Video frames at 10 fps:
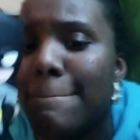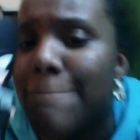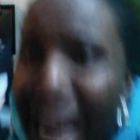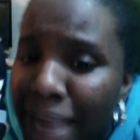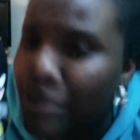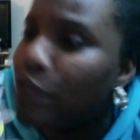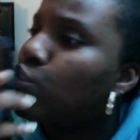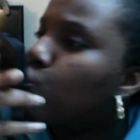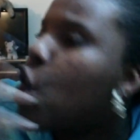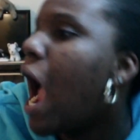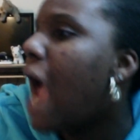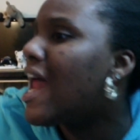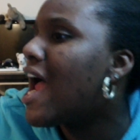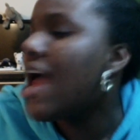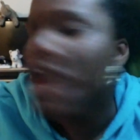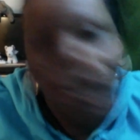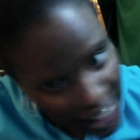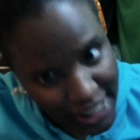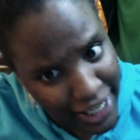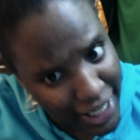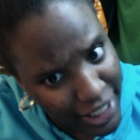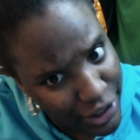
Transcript: baby. Mwah! Let's get into